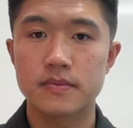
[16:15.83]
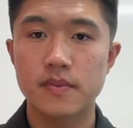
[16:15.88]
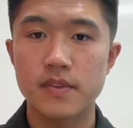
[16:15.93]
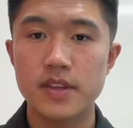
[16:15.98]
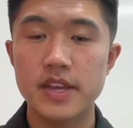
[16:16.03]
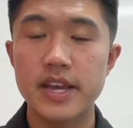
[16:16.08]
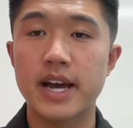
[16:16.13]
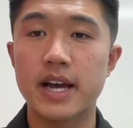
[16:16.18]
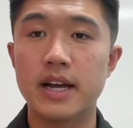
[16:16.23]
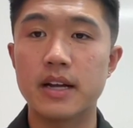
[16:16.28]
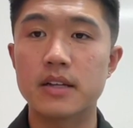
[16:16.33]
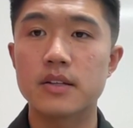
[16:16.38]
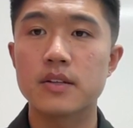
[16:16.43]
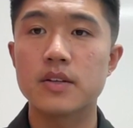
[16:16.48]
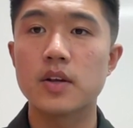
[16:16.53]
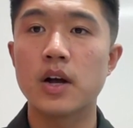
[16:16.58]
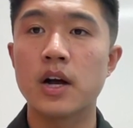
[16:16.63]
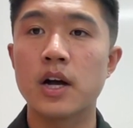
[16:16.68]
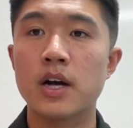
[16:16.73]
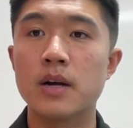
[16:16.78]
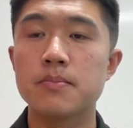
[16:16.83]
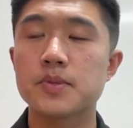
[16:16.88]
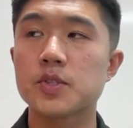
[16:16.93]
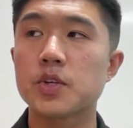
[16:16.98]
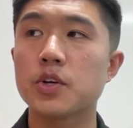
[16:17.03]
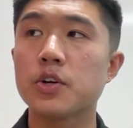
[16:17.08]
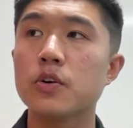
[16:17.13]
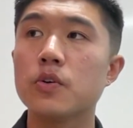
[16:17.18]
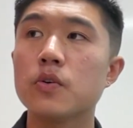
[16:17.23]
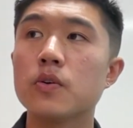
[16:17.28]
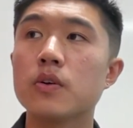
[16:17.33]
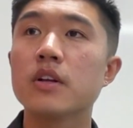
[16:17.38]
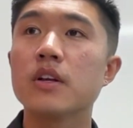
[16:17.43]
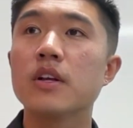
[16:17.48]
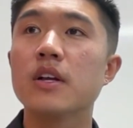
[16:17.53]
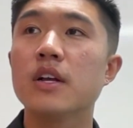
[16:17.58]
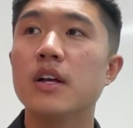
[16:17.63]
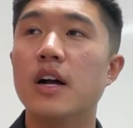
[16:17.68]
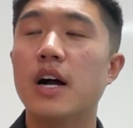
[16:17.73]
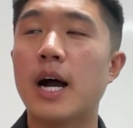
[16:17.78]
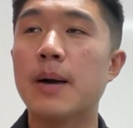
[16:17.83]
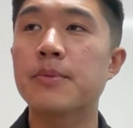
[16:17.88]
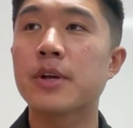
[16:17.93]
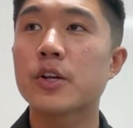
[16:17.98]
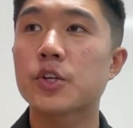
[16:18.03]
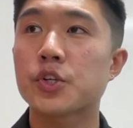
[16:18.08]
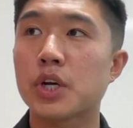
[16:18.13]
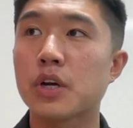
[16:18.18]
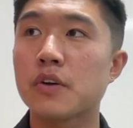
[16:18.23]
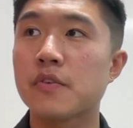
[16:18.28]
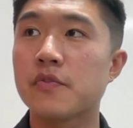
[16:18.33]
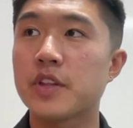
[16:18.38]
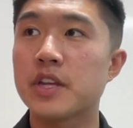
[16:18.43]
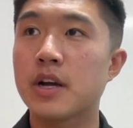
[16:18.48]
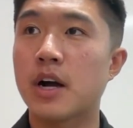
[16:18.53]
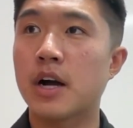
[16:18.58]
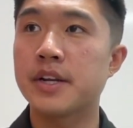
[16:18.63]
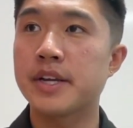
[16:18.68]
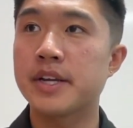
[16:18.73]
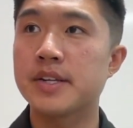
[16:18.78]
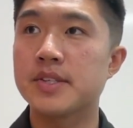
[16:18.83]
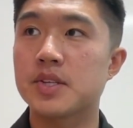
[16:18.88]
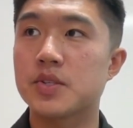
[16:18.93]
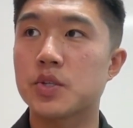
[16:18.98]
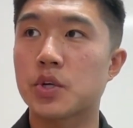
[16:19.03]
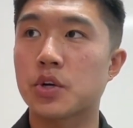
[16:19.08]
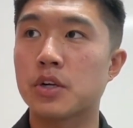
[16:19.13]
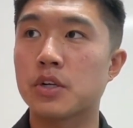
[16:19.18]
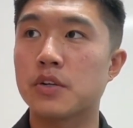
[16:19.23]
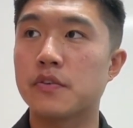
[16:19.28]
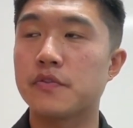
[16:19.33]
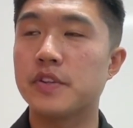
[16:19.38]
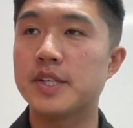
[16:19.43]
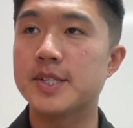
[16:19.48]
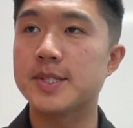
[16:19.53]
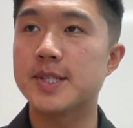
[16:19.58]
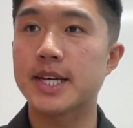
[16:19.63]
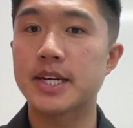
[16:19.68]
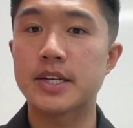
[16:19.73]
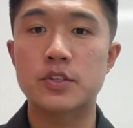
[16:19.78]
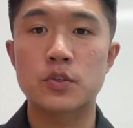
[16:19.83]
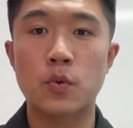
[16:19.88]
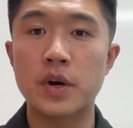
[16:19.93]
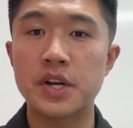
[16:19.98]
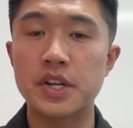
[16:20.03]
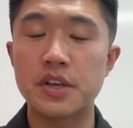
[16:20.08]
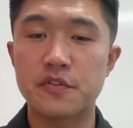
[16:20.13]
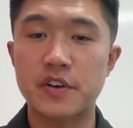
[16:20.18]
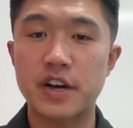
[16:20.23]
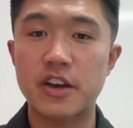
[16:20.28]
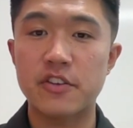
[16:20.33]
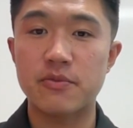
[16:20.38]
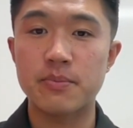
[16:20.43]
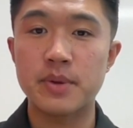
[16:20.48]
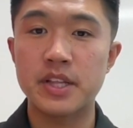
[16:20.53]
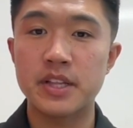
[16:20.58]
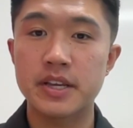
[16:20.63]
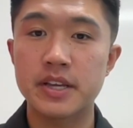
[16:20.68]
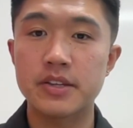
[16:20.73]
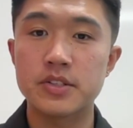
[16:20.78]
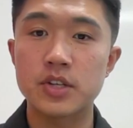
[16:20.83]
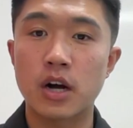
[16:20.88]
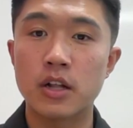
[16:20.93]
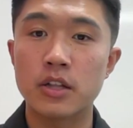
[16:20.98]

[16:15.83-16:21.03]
Yeah. So I'm not sure if the audience has heard of this like $25 million